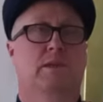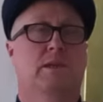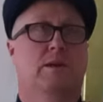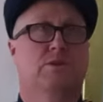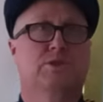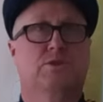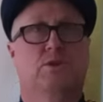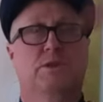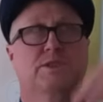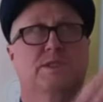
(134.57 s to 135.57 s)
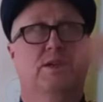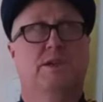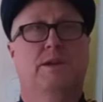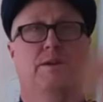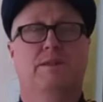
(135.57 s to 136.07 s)
you know started
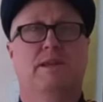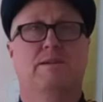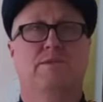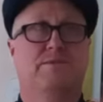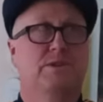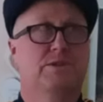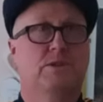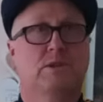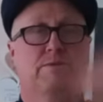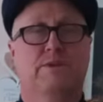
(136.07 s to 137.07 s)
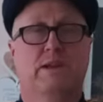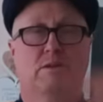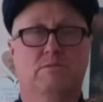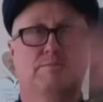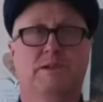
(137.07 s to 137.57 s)
settling in the atmosphere so a really
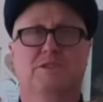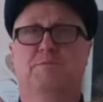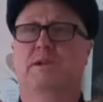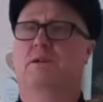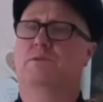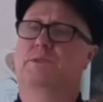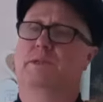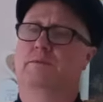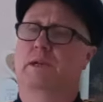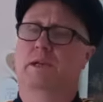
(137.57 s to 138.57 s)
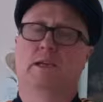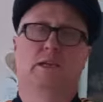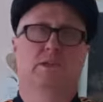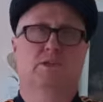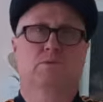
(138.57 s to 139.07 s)
good not me now and
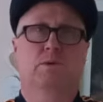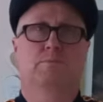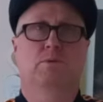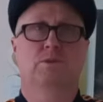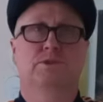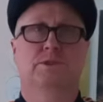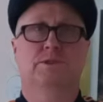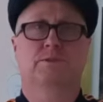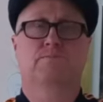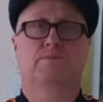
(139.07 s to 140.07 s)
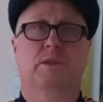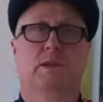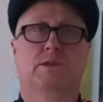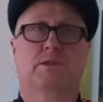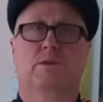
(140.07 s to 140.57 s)
it's quite pungent
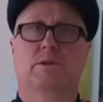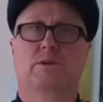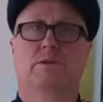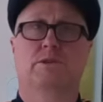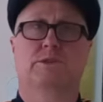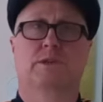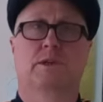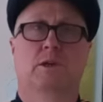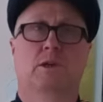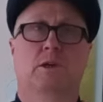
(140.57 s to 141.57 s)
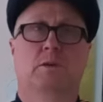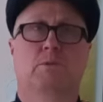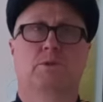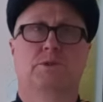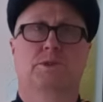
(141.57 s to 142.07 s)
it's got a nice
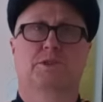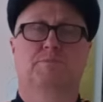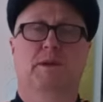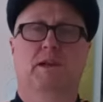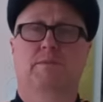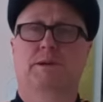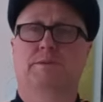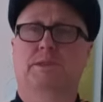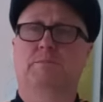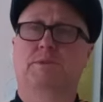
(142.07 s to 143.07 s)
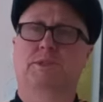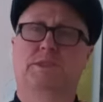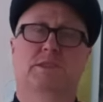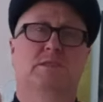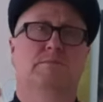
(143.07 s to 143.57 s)
pungent smell about it but
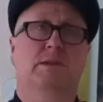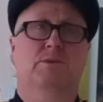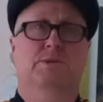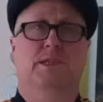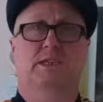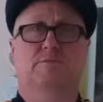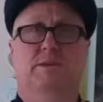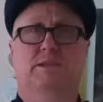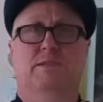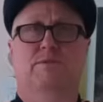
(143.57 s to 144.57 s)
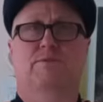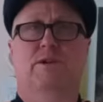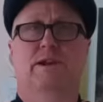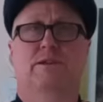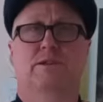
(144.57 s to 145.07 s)
this is the most expensive
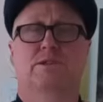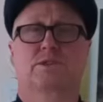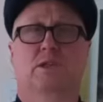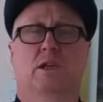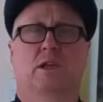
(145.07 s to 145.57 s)
fragrance